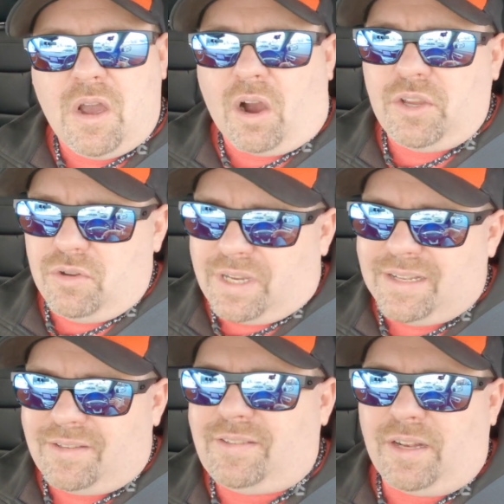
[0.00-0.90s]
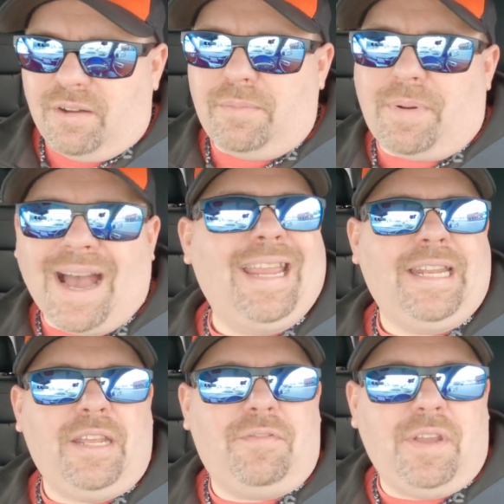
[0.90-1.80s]
Are you considering buying
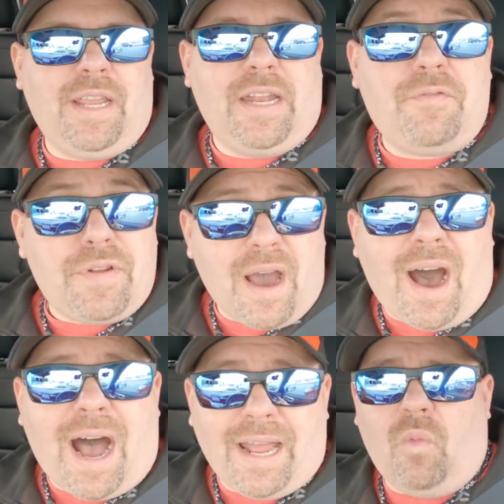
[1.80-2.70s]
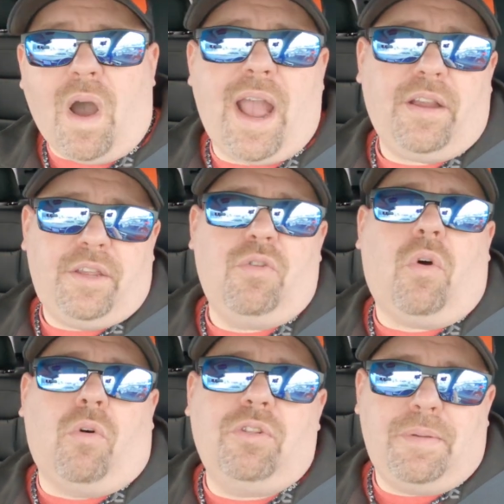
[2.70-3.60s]
an EV? And if not, why are you
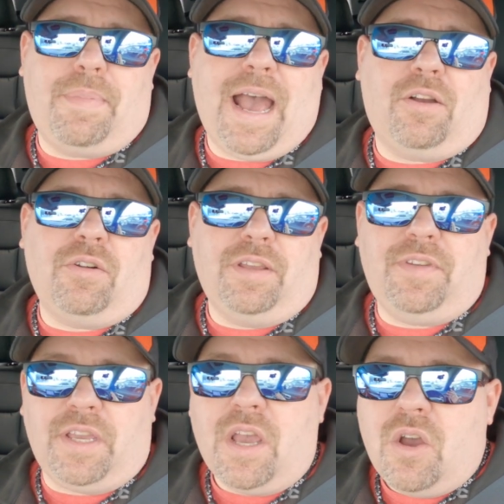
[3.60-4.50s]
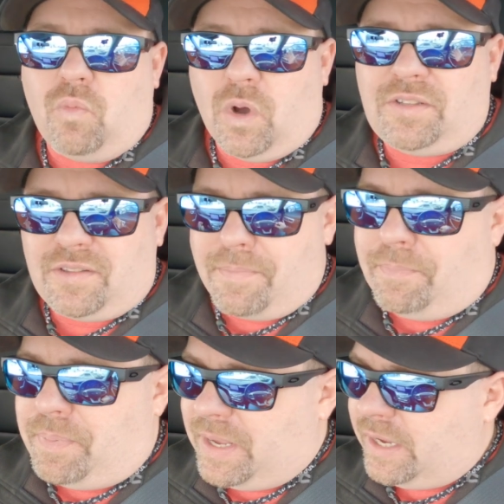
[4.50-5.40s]
holding back on EV? What's the
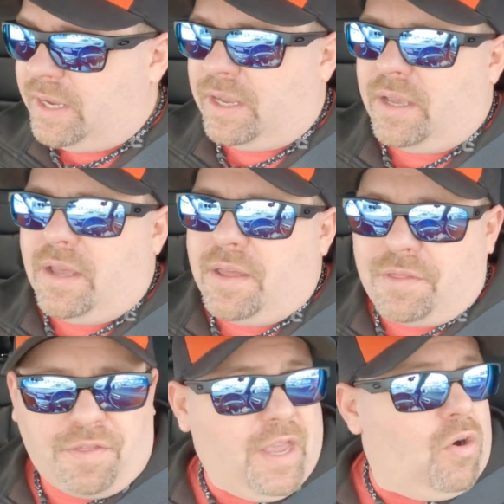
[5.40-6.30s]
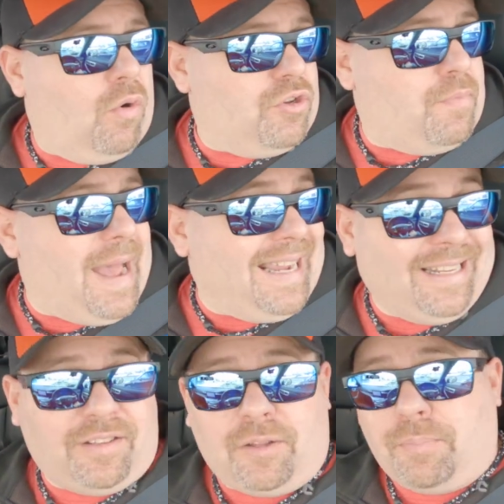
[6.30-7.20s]
big thing holding you back?
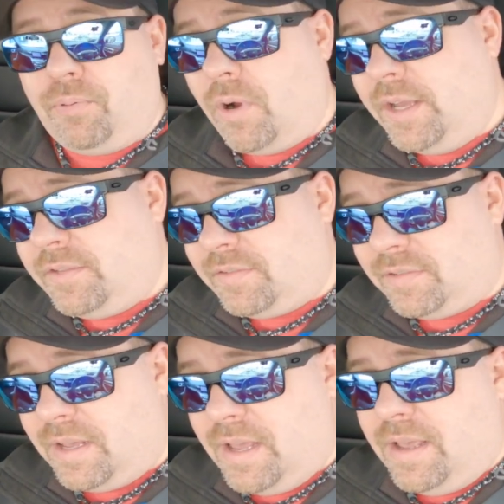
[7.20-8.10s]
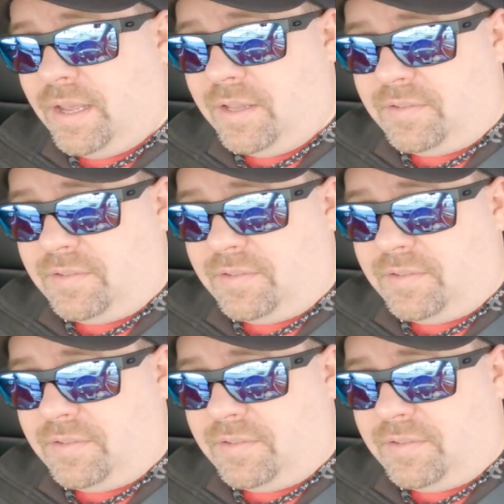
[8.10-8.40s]
Is it the price? Is